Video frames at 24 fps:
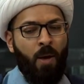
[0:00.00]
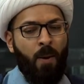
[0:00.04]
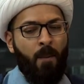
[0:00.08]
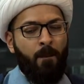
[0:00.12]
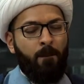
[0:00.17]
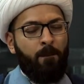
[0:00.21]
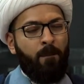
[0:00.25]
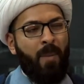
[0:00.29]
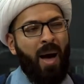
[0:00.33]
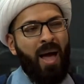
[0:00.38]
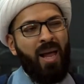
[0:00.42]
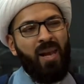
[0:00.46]

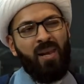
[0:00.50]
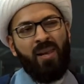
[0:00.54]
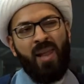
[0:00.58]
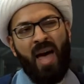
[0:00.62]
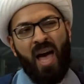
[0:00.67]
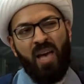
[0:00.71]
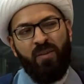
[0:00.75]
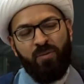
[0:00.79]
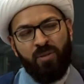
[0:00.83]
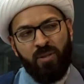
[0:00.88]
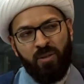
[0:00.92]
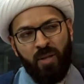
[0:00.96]
My
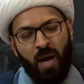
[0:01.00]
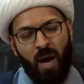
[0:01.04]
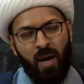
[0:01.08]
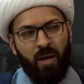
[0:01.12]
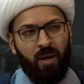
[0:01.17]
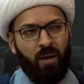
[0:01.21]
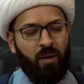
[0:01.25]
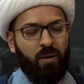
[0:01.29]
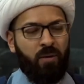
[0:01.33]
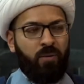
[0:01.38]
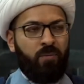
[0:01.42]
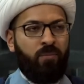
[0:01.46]

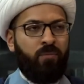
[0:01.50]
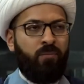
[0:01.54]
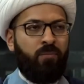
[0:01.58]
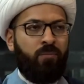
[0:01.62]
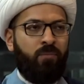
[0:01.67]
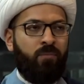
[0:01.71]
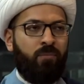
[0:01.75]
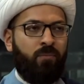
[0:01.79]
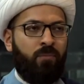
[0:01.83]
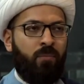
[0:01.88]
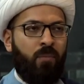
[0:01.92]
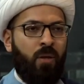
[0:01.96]
lifestyle,
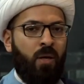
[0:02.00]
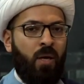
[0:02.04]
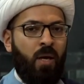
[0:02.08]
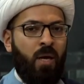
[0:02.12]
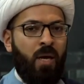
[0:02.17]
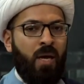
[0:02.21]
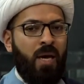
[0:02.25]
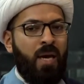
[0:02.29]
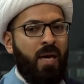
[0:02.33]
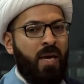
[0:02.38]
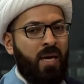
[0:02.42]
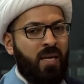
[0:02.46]

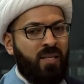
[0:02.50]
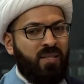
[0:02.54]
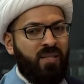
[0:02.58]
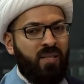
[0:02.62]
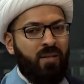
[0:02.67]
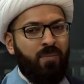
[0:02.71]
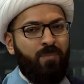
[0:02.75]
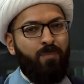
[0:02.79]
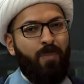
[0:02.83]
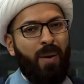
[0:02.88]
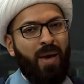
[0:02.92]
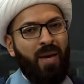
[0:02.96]
is
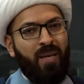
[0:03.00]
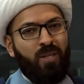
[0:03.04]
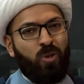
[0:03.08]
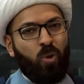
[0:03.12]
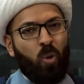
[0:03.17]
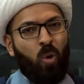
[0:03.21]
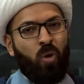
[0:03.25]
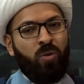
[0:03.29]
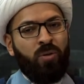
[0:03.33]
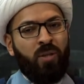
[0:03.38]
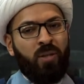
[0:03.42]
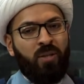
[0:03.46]
it based
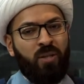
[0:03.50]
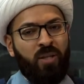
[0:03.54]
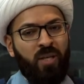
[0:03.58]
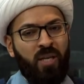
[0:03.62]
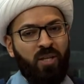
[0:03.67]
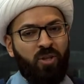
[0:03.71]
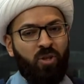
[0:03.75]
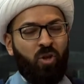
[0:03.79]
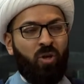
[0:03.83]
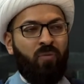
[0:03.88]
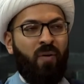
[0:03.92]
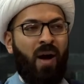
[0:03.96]
on the
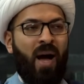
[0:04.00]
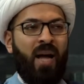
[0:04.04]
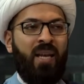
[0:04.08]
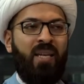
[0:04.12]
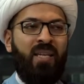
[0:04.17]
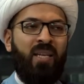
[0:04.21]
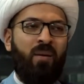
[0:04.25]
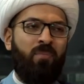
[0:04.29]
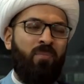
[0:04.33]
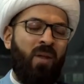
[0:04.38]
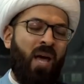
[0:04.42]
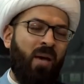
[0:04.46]
teaching of
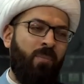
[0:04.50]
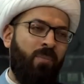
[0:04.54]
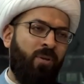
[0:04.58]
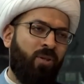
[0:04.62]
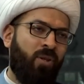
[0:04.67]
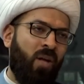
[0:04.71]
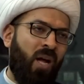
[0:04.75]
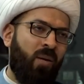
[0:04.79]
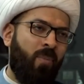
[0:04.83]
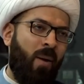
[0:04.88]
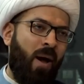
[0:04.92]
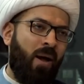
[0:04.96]
Ali ibn Abi
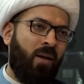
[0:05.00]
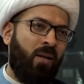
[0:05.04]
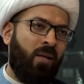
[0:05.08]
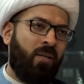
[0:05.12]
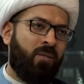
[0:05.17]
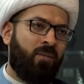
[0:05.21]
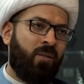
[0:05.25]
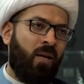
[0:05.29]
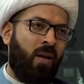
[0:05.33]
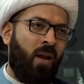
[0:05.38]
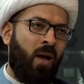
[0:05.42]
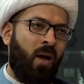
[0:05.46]
Talib alayhi
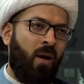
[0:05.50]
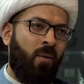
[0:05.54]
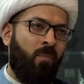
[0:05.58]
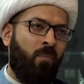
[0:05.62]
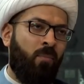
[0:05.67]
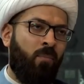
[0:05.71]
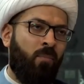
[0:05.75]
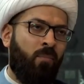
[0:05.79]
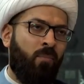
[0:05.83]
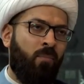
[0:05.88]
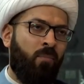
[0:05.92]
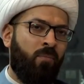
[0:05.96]
salam,
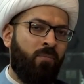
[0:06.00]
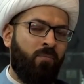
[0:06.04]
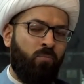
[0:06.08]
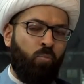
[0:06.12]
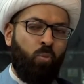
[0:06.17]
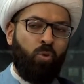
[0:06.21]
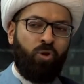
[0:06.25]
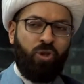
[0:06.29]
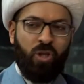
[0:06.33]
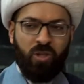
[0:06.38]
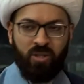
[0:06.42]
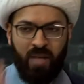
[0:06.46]

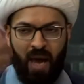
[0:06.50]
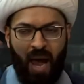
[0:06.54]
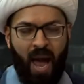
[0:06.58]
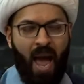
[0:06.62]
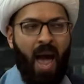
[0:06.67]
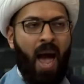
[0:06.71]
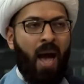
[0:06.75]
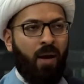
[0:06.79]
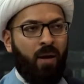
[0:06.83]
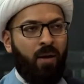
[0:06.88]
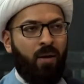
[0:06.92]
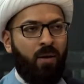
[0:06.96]
which is
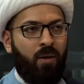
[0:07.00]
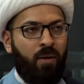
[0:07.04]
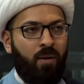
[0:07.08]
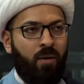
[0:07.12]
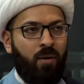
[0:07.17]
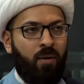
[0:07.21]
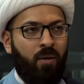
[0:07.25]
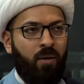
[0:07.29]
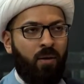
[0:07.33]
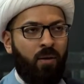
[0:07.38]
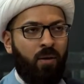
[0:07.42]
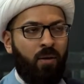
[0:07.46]
haq,
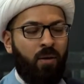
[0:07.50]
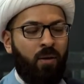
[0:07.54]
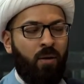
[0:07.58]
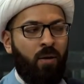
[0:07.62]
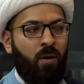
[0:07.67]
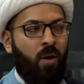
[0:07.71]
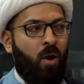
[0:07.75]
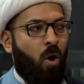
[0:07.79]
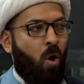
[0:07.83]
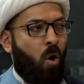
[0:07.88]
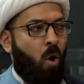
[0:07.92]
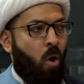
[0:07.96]

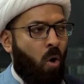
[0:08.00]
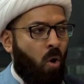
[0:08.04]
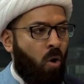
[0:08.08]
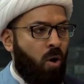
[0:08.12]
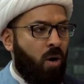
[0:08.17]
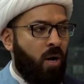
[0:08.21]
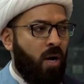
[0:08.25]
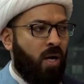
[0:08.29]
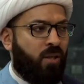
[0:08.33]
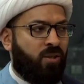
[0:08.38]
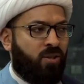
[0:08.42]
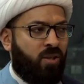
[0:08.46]
or
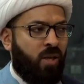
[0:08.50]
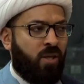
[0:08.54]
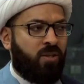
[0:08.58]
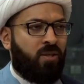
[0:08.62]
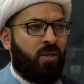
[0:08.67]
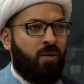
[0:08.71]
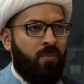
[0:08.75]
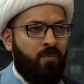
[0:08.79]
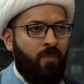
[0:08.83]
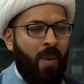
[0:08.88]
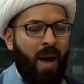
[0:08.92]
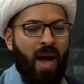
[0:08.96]
it
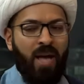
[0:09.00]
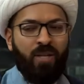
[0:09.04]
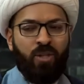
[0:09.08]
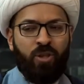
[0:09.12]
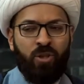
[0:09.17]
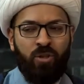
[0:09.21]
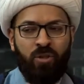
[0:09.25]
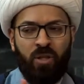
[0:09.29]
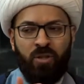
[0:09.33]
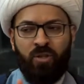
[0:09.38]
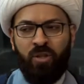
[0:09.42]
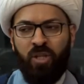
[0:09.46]
doesn't match
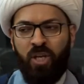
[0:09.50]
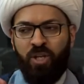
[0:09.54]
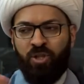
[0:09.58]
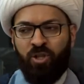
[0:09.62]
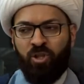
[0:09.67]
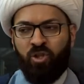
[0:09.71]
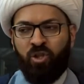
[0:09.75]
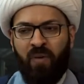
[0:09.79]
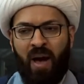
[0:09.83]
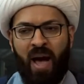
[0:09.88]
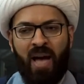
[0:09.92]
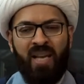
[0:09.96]
the teachings
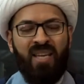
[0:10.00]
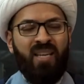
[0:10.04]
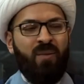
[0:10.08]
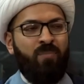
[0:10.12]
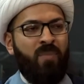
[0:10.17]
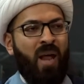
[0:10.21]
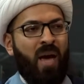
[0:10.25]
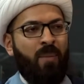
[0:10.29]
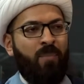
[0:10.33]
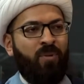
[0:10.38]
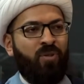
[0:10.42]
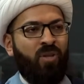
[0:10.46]
of Ali ibn
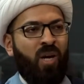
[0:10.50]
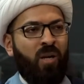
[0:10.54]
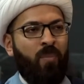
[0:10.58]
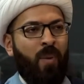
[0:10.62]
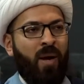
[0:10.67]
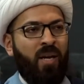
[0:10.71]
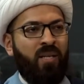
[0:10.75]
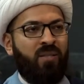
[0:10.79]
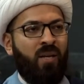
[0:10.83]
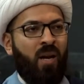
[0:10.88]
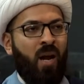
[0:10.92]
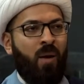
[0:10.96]
Abi Talib
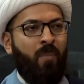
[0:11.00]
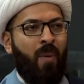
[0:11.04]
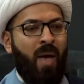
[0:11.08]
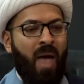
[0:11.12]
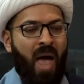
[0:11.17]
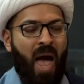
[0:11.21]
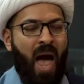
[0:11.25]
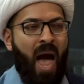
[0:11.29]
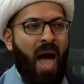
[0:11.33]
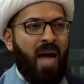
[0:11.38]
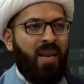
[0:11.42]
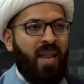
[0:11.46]
alayhi salam
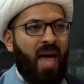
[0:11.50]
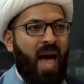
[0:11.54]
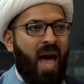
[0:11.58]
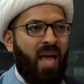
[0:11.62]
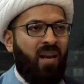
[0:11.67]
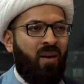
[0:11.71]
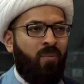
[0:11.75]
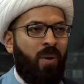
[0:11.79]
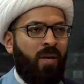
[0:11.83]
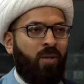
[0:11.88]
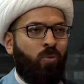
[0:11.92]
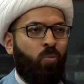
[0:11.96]
and
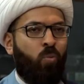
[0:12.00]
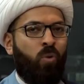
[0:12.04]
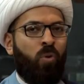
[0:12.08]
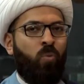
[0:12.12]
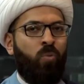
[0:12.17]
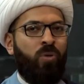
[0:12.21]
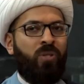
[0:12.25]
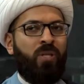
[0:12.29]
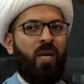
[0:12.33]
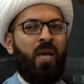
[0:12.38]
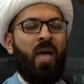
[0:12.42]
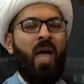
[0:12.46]
Ahlul Bayt, where we
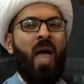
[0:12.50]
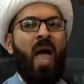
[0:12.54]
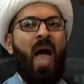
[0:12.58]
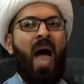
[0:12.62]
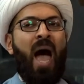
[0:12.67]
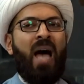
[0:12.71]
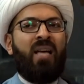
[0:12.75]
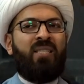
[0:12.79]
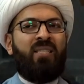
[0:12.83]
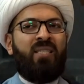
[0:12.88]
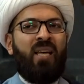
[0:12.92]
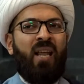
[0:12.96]
say,
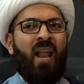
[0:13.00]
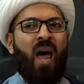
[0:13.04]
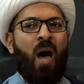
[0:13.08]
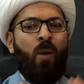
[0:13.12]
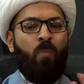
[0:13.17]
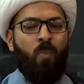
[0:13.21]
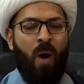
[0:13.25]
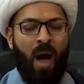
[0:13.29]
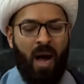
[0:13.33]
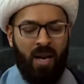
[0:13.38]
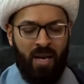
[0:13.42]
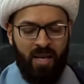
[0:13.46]

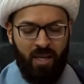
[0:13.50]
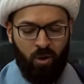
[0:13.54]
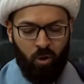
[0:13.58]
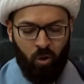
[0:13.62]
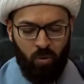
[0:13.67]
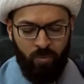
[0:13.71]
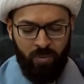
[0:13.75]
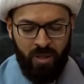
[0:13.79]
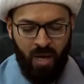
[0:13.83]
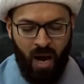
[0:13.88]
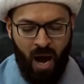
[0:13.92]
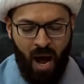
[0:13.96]
Assalamu
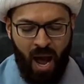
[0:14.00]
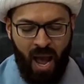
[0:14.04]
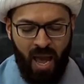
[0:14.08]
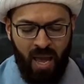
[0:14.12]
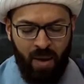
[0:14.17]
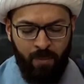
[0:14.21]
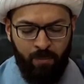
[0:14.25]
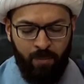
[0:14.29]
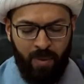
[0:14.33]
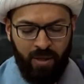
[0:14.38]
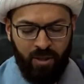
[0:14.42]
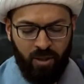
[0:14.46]
alaikum ya
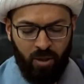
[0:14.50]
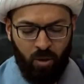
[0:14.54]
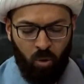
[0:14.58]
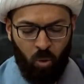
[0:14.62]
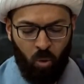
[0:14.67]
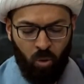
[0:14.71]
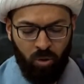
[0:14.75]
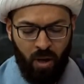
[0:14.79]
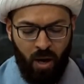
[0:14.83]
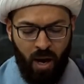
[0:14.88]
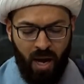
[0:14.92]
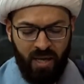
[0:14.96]
a'immatul
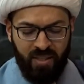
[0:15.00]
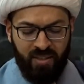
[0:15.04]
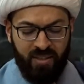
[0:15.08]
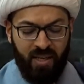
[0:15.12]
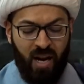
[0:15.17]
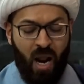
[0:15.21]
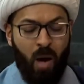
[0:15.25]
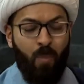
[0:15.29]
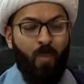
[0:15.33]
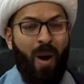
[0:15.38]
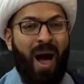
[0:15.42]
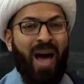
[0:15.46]
huda,
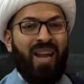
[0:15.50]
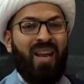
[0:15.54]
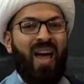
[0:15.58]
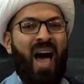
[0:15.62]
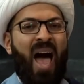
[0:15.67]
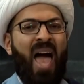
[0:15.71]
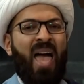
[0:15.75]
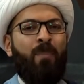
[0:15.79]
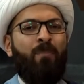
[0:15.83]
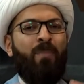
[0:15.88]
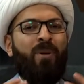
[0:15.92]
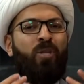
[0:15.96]
Assalamu ala
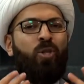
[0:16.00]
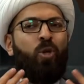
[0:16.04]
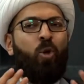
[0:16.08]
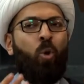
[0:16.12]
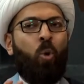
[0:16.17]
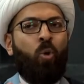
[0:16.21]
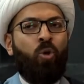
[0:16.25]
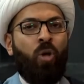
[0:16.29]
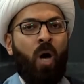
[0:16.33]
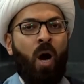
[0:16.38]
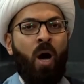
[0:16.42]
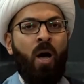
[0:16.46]
a'immatul
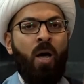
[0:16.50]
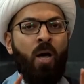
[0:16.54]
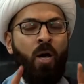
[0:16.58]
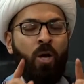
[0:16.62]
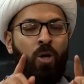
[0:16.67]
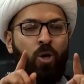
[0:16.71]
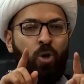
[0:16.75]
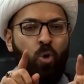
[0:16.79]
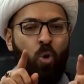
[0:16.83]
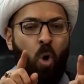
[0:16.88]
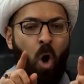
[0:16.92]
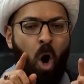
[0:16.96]
huda.
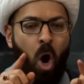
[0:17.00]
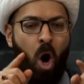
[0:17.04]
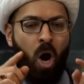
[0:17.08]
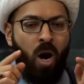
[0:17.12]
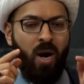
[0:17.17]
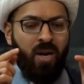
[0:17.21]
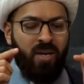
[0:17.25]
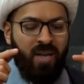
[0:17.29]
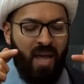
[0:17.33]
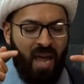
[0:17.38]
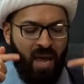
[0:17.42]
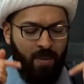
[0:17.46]
You are
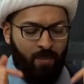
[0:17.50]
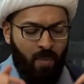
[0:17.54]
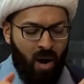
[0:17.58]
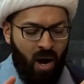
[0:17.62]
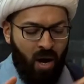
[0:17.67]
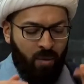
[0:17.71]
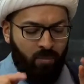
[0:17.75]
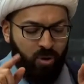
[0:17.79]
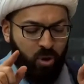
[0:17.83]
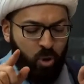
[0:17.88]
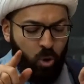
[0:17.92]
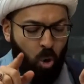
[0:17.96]
the
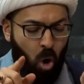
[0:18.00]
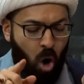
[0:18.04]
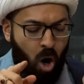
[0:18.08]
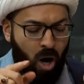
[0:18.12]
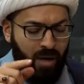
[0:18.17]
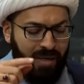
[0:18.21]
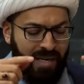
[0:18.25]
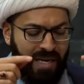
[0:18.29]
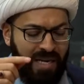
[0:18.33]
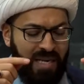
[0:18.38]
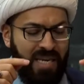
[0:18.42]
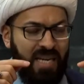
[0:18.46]
imams, you are
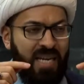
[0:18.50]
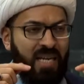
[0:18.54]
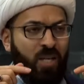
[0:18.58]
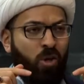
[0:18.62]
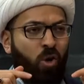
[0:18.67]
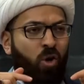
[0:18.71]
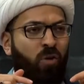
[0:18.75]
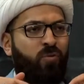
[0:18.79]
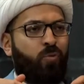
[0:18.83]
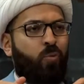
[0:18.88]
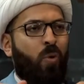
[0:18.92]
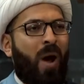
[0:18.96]
the leader
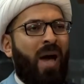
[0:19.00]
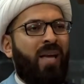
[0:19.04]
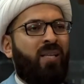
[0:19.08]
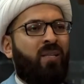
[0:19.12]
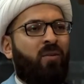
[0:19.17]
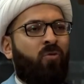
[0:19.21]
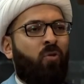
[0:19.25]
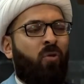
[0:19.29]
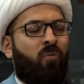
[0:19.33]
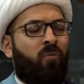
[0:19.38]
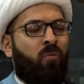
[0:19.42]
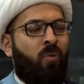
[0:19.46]
of
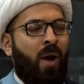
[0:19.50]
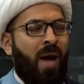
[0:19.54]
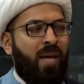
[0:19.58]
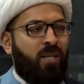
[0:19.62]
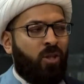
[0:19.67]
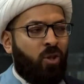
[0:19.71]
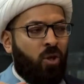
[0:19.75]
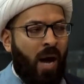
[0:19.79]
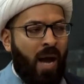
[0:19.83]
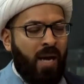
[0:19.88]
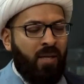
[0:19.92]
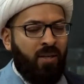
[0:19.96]
right
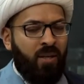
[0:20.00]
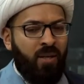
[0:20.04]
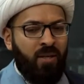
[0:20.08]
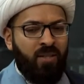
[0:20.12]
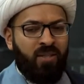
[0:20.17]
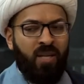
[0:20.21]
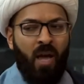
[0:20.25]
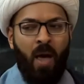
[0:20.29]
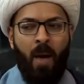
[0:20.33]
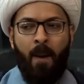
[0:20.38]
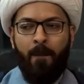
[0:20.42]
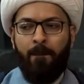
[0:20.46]

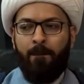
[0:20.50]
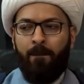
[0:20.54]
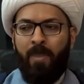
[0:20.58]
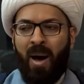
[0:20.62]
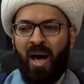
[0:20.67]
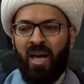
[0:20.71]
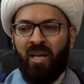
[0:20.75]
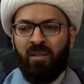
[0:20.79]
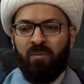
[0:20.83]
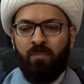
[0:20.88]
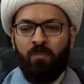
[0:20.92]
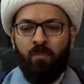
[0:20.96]
guidance,
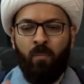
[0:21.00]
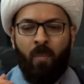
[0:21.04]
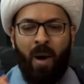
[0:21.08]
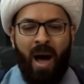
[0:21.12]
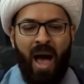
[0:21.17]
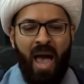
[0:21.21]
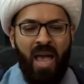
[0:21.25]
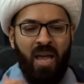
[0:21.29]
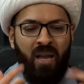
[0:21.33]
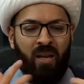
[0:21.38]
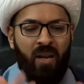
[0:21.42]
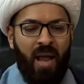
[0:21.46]
but
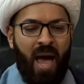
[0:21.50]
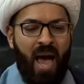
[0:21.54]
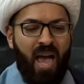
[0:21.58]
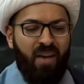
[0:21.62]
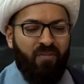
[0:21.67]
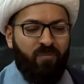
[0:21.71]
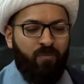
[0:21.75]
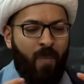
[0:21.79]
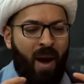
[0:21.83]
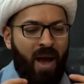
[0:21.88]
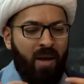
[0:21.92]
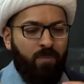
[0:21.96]
my life,
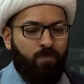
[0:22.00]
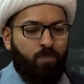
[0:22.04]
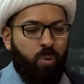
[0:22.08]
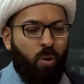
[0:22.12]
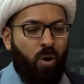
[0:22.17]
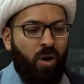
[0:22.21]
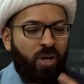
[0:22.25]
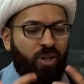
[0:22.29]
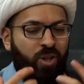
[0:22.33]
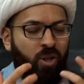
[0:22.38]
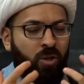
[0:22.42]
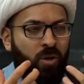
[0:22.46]
my
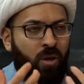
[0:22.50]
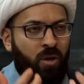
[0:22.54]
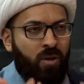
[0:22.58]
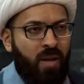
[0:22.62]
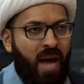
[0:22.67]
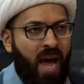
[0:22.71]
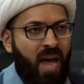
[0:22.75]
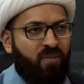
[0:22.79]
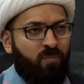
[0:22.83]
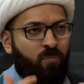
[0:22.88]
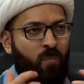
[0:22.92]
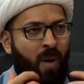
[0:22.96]
personal
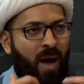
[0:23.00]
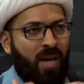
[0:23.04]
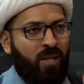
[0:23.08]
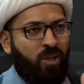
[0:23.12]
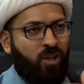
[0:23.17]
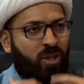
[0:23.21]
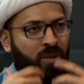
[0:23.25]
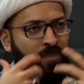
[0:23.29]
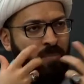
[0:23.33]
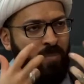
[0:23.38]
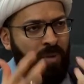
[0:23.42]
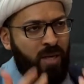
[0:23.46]
life, my
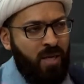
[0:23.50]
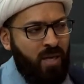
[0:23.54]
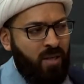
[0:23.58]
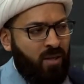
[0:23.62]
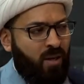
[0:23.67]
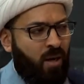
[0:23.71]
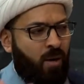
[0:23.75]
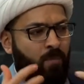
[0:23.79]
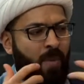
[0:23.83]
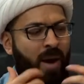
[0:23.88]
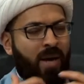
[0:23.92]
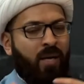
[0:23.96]

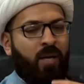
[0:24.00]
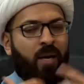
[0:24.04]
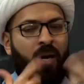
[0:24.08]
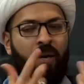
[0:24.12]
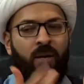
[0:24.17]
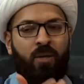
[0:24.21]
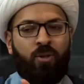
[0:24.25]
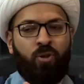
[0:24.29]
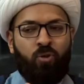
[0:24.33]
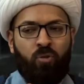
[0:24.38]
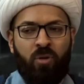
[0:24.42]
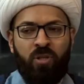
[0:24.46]
demeanor, my
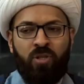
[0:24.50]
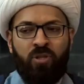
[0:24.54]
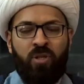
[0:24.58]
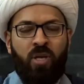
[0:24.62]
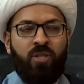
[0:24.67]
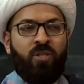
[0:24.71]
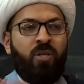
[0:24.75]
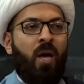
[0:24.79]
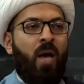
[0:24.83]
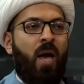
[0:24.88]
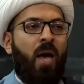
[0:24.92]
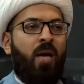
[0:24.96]

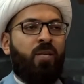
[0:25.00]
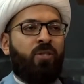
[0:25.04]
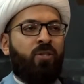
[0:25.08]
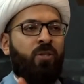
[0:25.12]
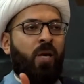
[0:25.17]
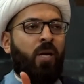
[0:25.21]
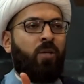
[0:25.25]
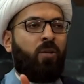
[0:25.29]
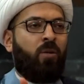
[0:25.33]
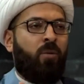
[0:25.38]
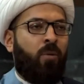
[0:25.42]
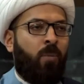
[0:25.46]
characteristics is
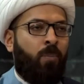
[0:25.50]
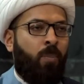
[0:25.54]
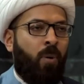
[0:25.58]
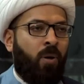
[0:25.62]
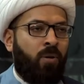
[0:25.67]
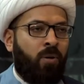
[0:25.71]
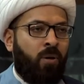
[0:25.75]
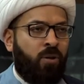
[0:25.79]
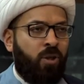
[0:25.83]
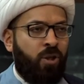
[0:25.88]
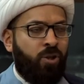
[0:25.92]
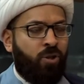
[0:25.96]
not upon
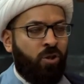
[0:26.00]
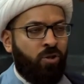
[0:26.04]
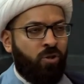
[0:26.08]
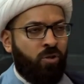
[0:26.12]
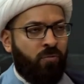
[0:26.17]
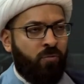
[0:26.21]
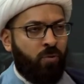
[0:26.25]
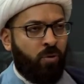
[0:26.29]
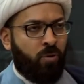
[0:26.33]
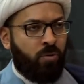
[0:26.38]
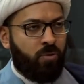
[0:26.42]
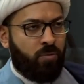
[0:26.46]
the teachings of
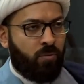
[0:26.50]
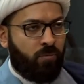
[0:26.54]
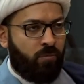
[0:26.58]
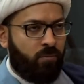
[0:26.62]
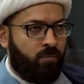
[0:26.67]
yours.